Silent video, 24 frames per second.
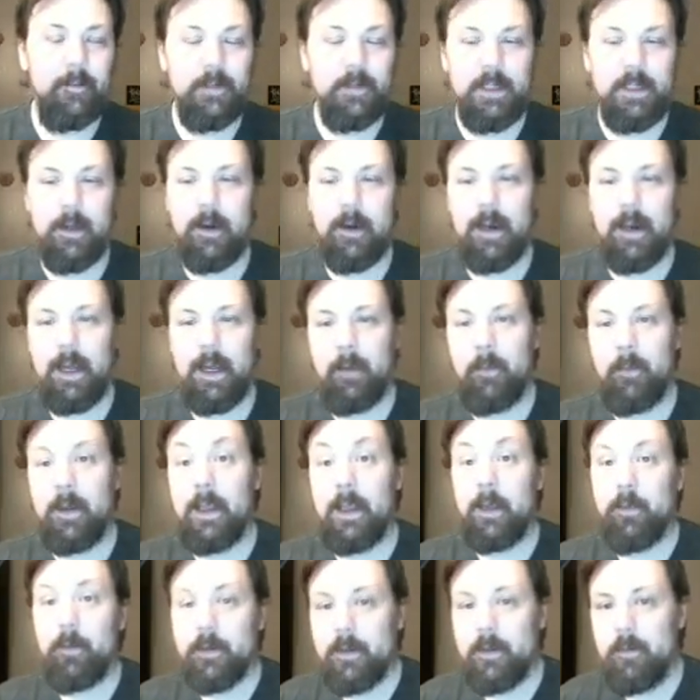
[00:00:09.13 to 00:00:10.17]
Sorry I'm
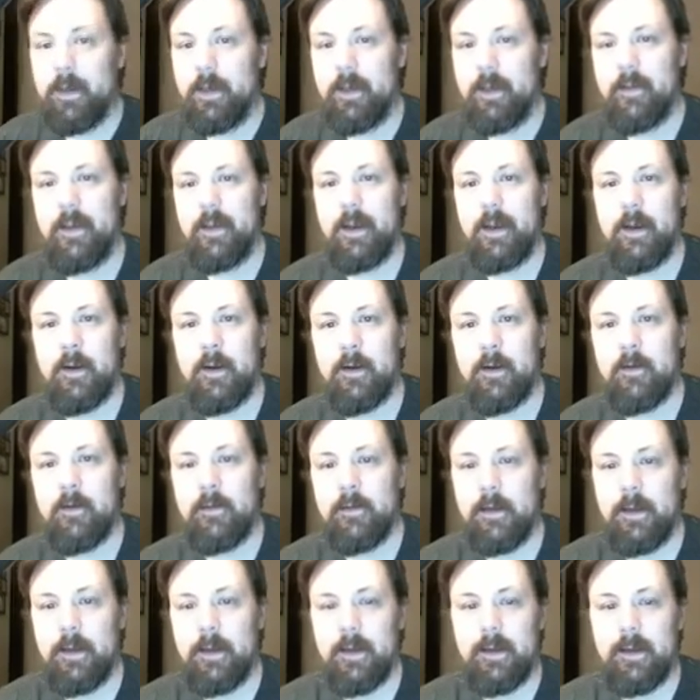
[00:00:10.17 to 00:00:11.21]
unable to be there
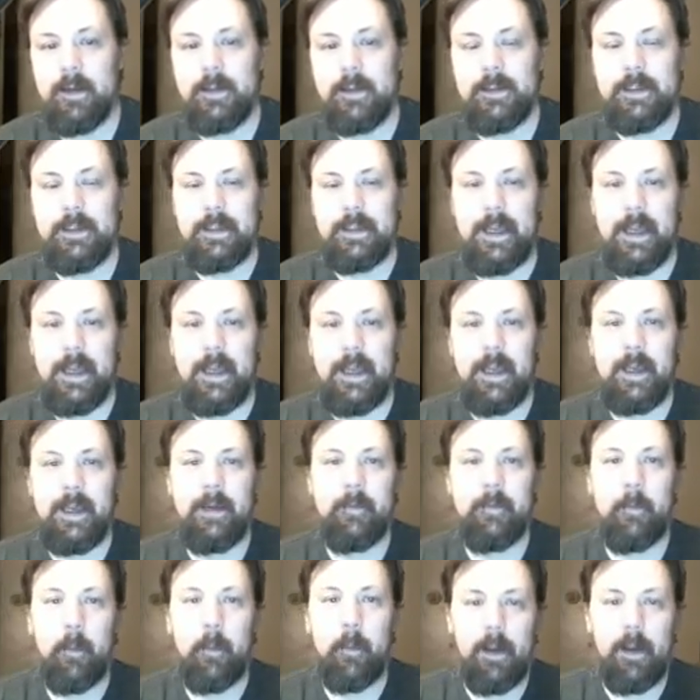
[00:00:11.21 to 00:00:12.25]

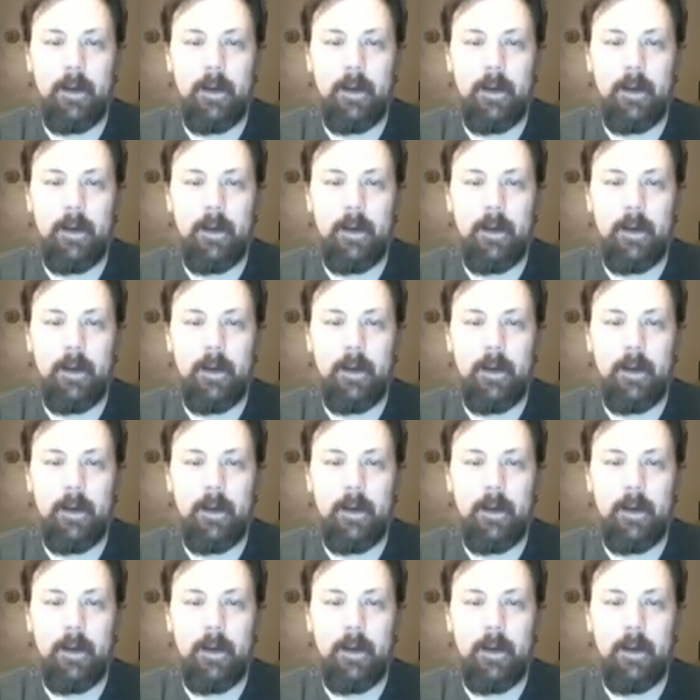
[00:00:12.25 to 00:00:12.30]
today.